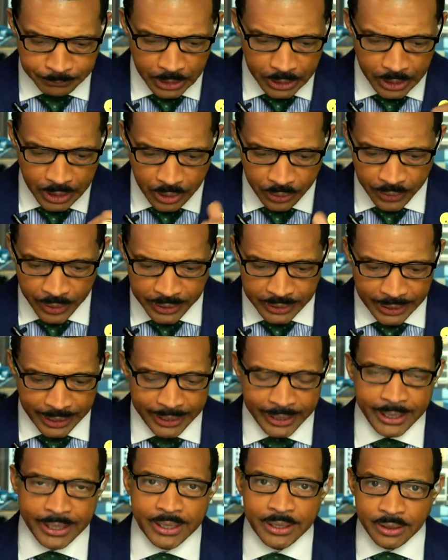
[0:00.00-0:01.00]
all right,
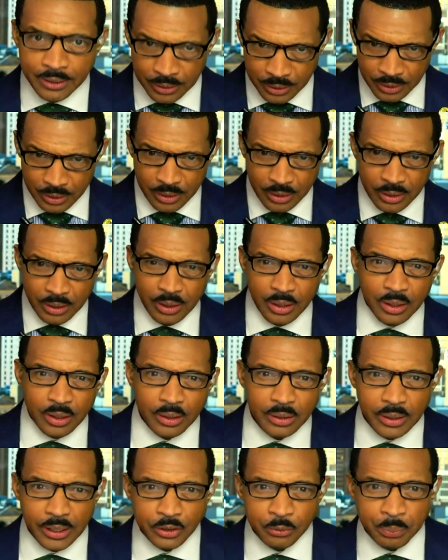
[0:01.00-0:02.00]
and
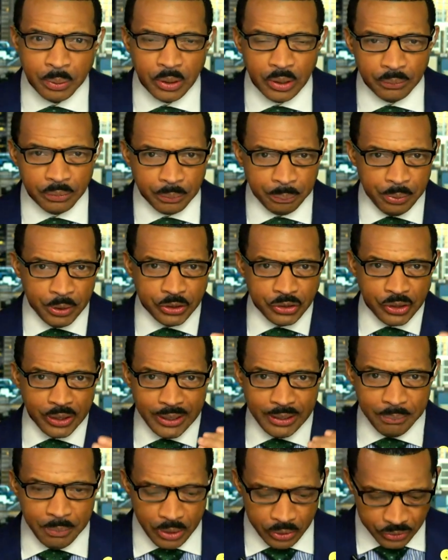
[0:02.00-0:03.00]
let's put up the picture
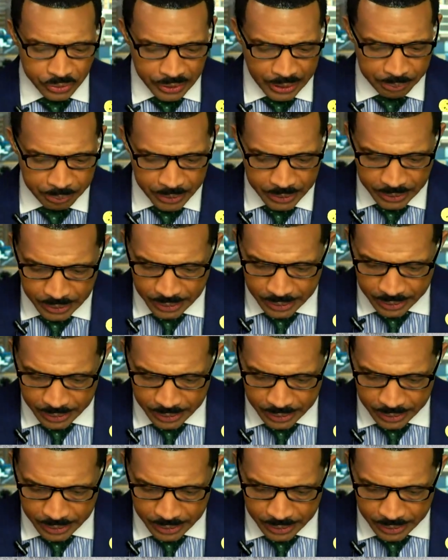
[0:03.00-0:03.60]
email statement